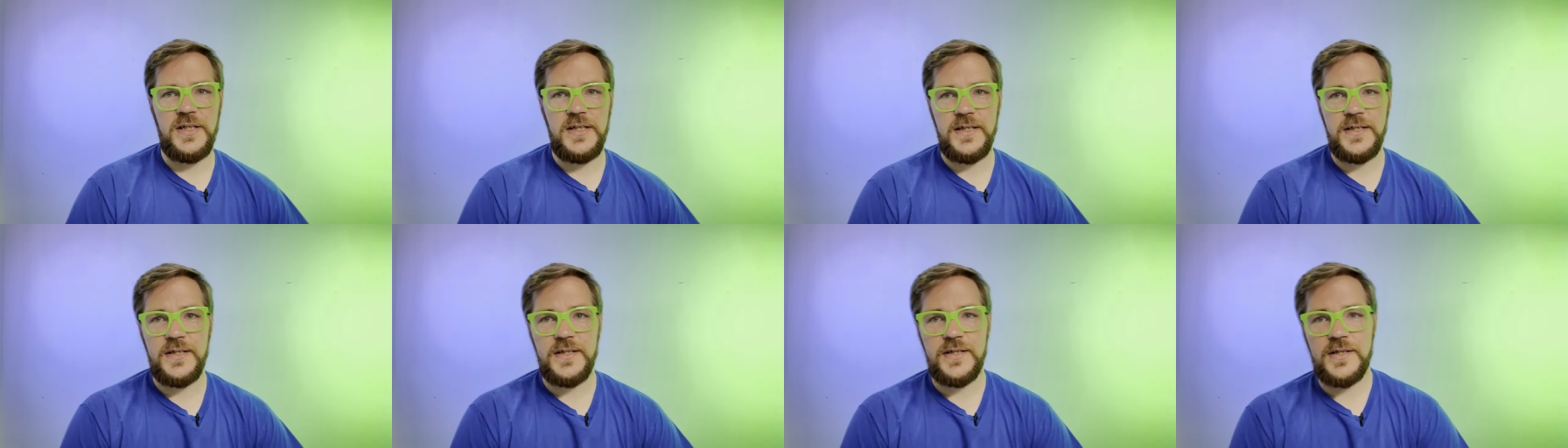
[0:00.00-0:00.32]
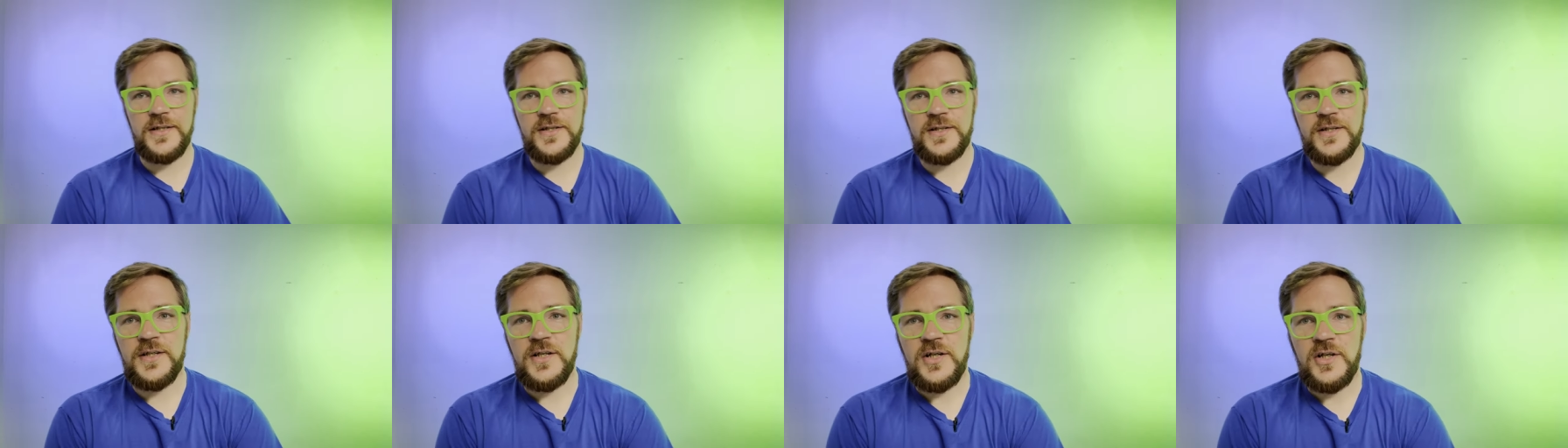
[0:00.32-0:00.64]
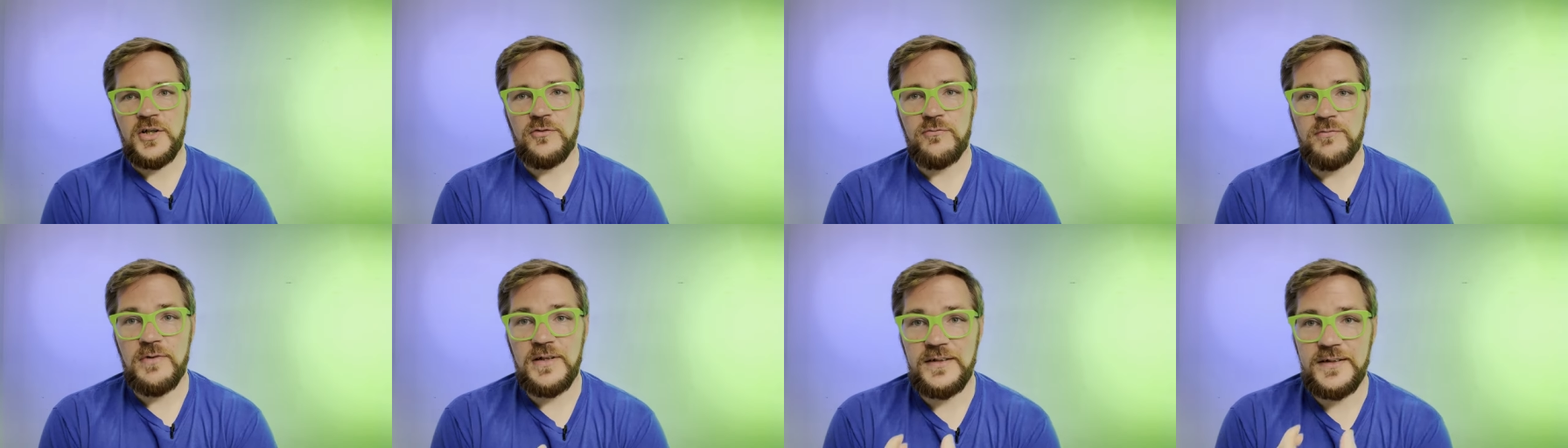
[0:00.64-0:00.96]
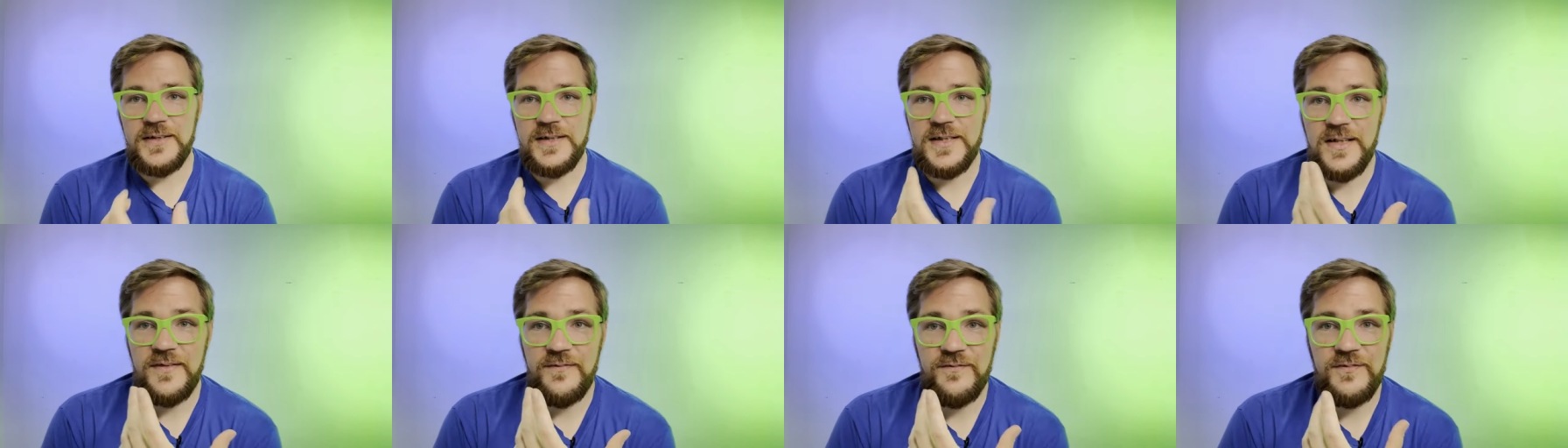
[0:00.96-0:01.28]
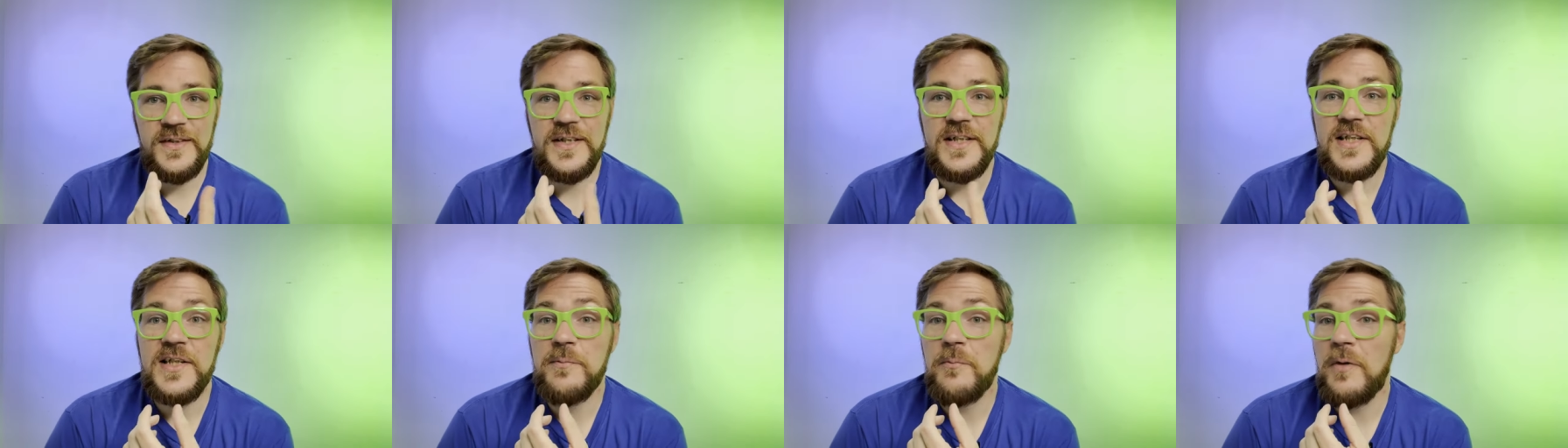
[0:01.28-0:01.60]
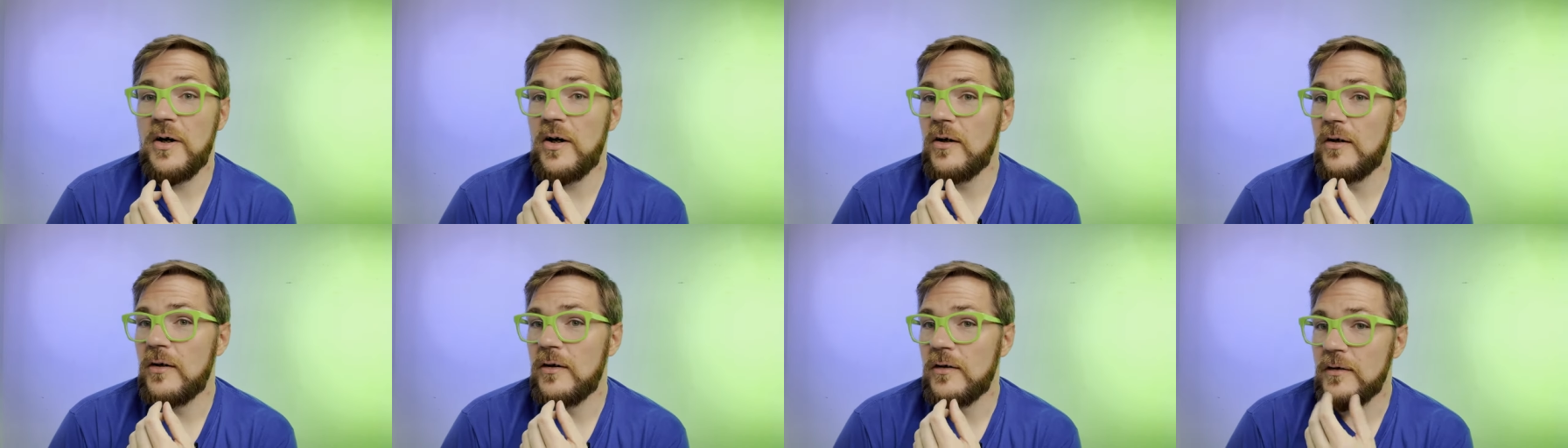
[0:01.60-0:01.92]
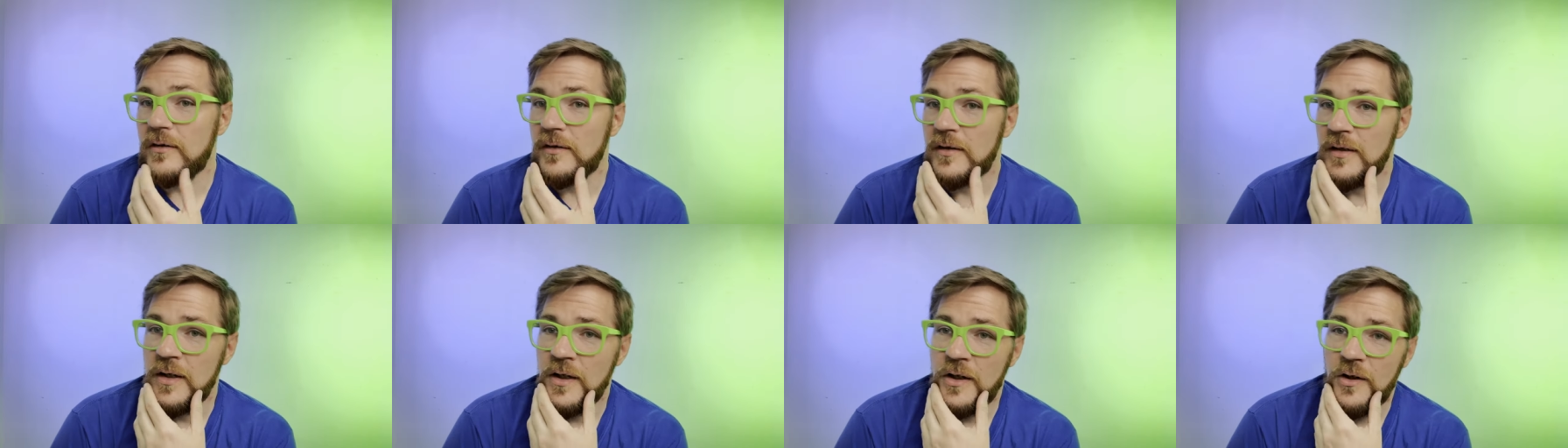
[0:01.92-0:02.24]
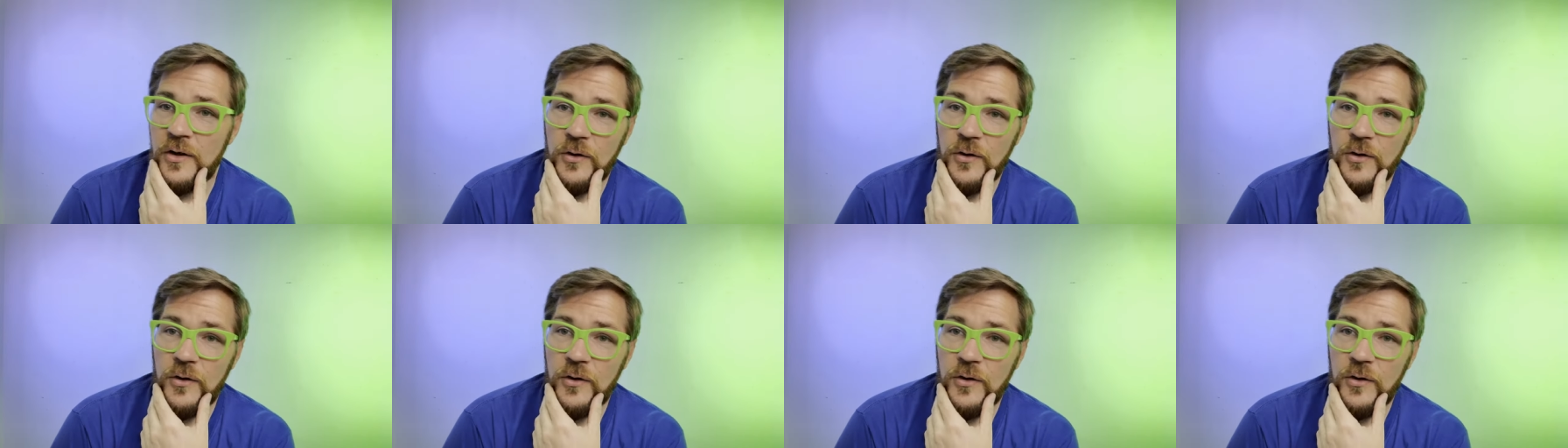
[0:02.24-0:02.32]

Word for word: is relatively small